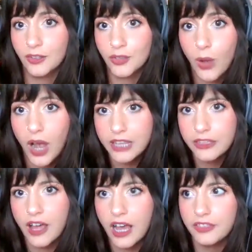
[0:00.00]
So I
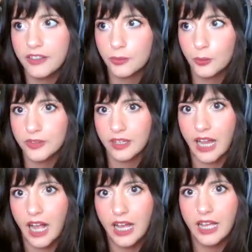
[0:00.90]
thought this was a
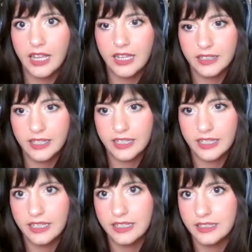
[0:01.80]
guy
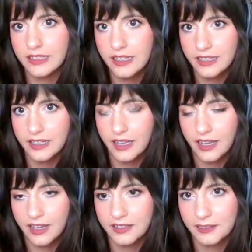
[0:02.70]
like in
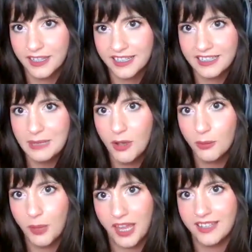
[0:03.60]
like an
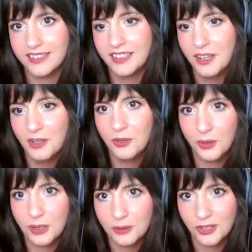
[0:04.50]
emo band
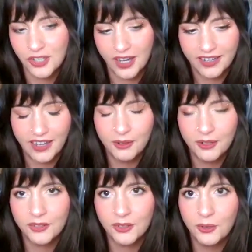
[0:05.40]
who he was checking out
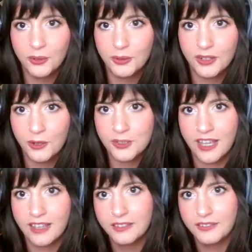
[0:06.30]
his new
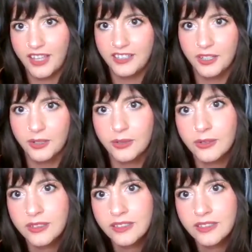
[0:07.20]
Coachella venue.